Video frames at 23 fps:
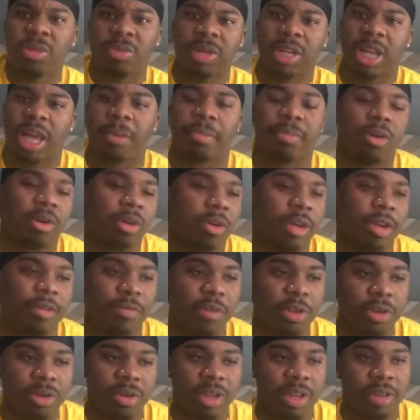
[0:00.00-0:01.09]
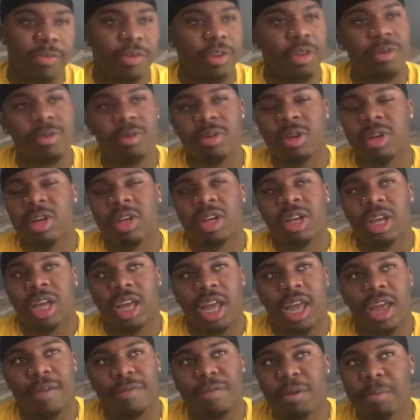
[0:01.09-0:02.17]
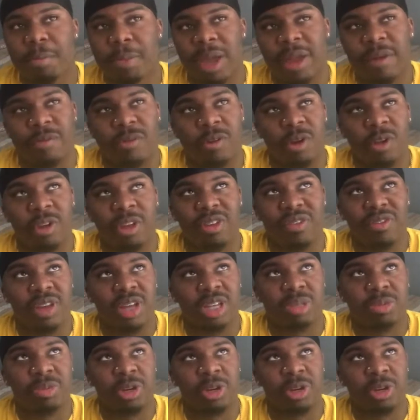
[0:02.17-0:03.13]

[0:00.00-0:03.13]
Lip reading: We like, bro, if you pay for OnlyFans,